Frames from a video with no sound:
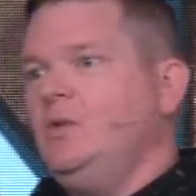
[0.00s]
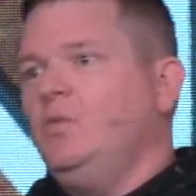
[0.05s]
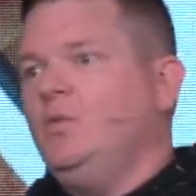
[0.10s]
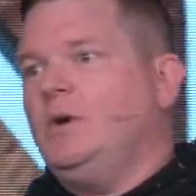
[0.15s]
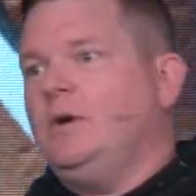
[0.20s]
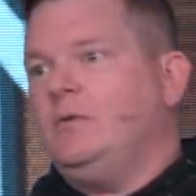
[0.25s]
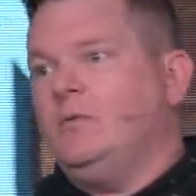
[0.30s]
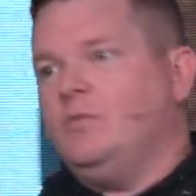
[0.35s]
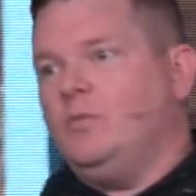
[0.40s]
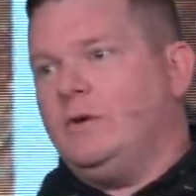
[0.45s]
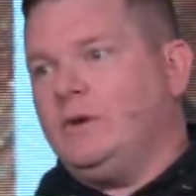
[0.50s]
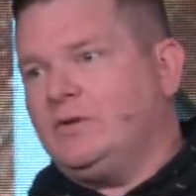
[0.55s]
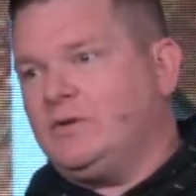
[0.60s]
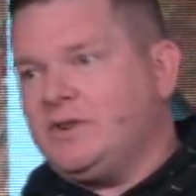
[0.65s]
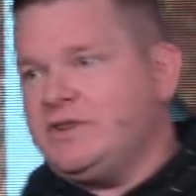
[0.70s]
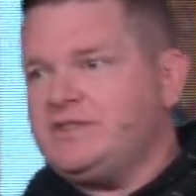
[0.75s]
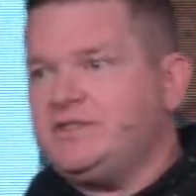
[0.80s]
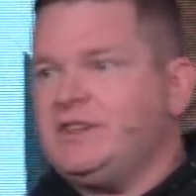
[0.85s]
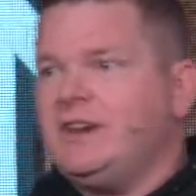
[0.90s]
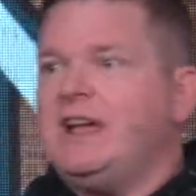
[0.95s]
When
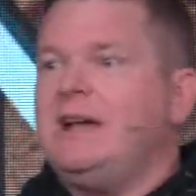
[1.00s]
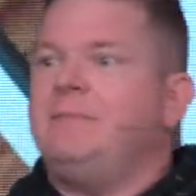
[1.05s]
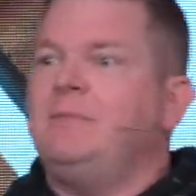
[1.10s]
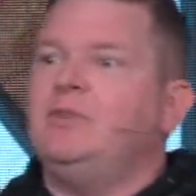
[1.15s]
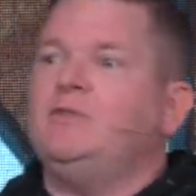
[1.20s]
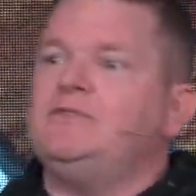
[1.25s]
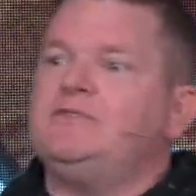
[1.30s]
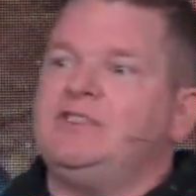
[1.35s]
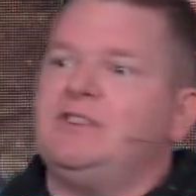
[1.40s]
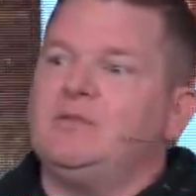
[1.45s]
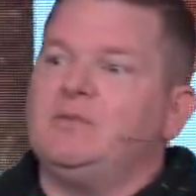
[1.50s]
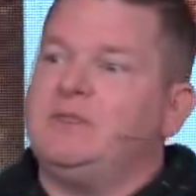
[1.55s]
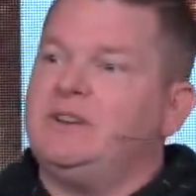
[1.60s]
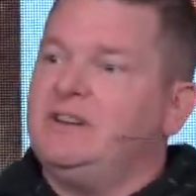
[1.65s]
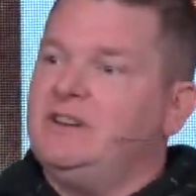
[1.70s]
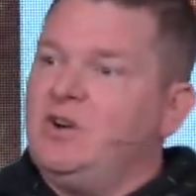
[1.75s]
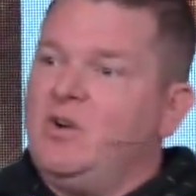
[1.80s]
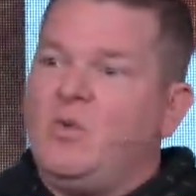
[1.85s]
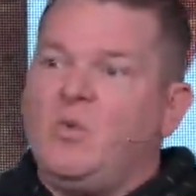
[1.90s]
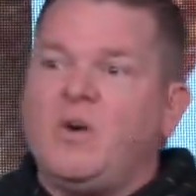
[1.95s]
Crystal and I moved here, we
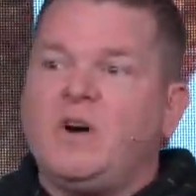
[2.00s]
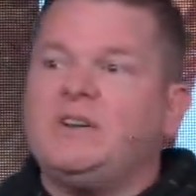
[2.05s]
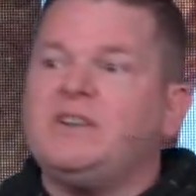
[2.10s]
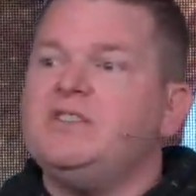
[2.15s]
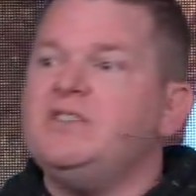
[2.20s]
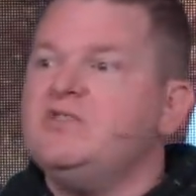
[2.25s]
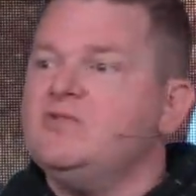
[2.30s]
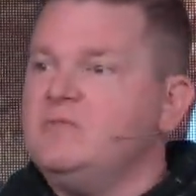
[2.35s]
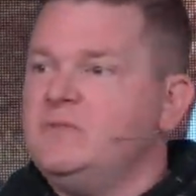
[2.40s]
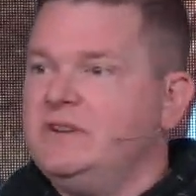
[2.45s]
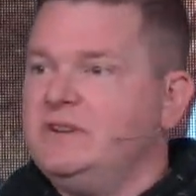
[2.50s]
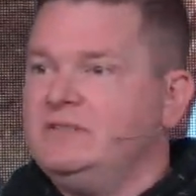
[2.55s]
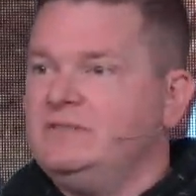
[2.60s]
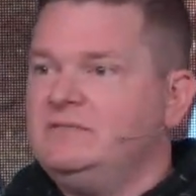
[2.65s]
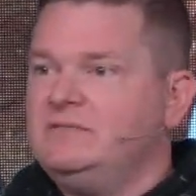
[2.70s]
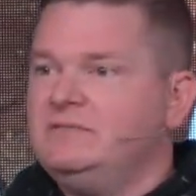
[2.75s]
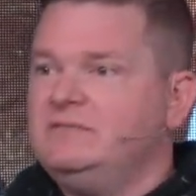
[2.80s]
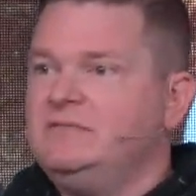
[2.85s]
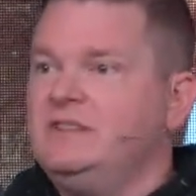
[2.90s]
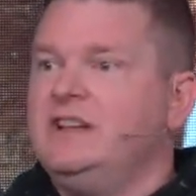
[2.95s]
didn't know one human
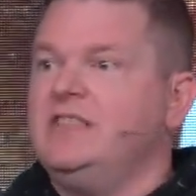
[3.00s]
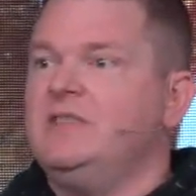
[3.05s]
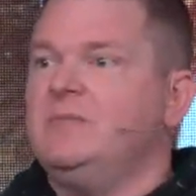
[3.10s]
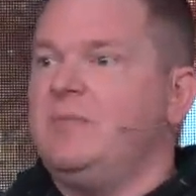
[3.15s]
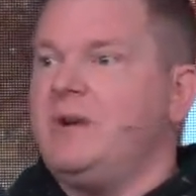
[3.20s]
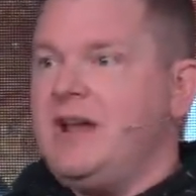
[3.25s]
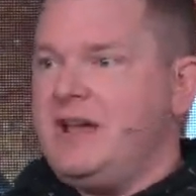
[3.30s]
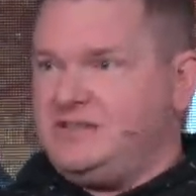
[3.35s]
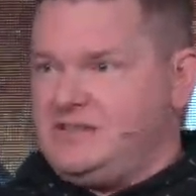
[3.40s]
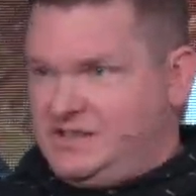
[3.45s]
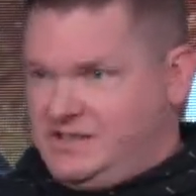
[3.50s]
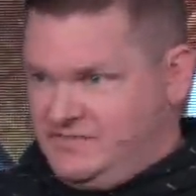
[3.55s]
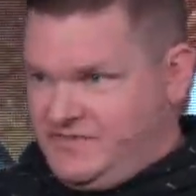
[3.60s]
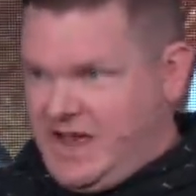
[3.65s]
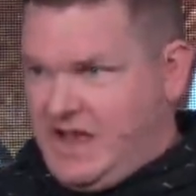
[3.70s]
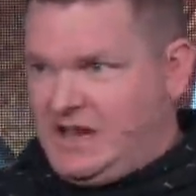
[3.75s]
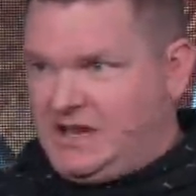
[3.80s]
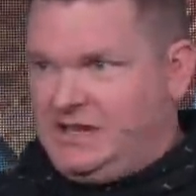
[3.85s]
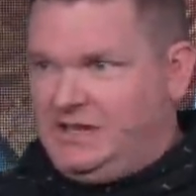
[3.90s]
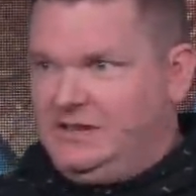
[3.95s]
in the Brazos
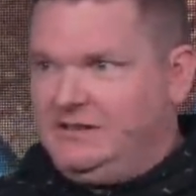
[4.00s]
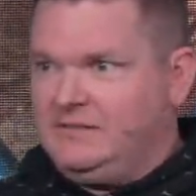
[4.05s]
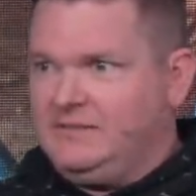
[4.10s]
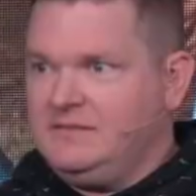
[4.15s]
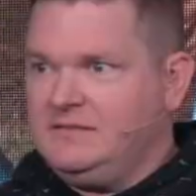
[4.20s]
Valley.